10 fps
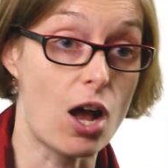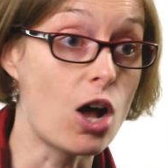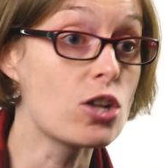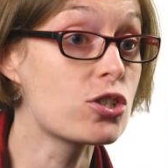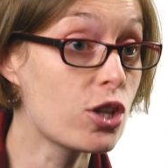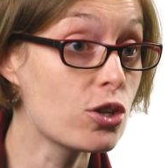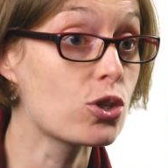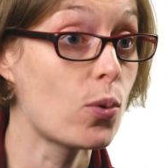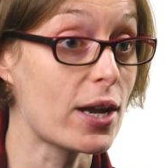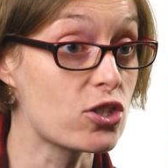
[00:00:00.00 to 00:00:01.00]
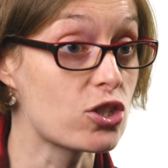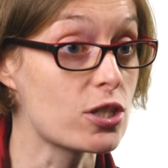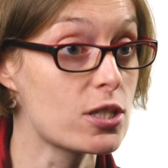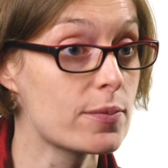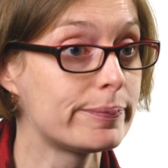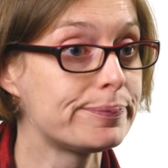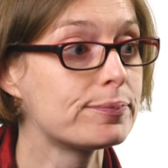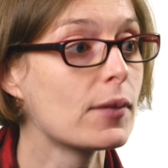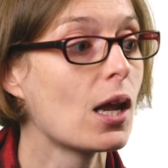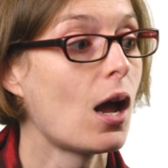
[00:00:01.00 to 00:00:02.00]
answer those questions
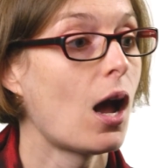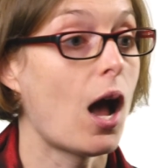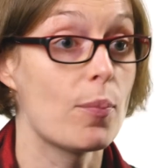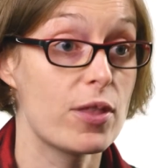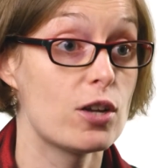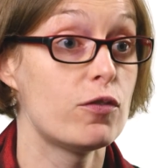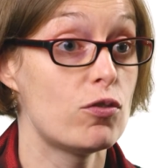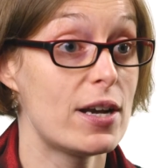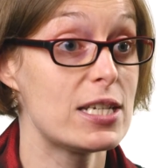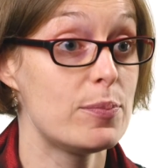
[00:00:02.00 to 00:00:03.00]
that have already